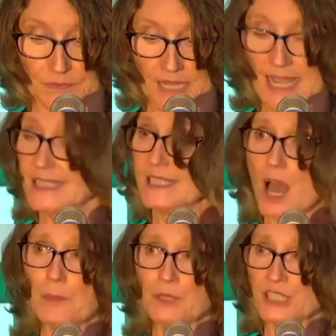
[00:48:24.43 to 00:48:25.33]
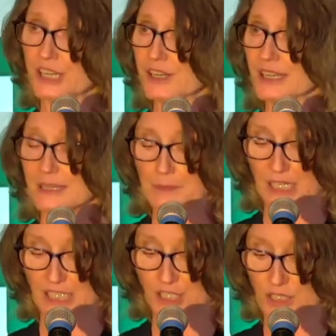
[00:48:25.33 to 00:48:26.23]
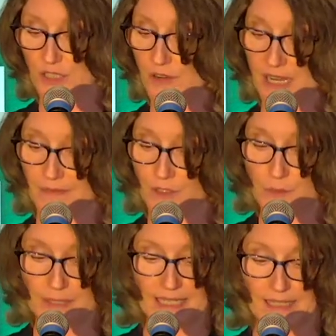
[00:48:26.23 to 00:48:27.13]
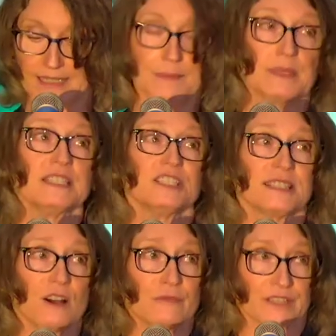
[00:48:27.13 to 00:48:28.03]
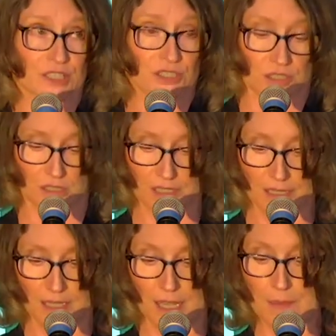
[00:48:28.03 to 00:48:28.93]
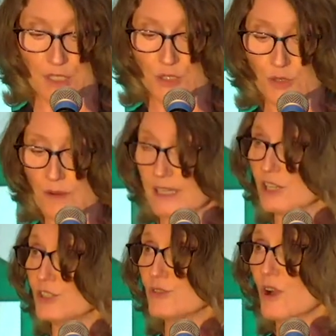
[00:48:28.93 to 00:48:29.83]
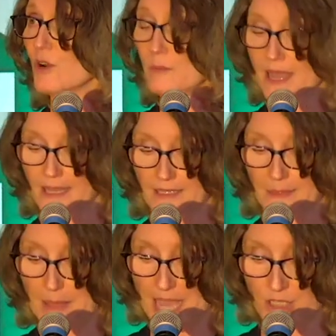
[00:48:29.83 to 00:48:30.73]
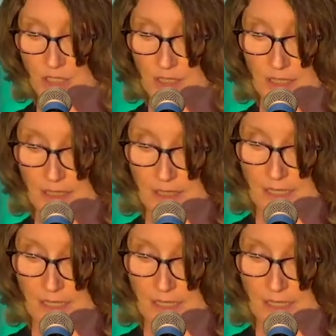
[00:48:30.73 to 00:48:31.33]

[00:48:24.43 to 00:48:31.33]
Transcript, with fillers: He's not particularly malicious or evil, but he's simply selfish, immature, and controlled by his passions.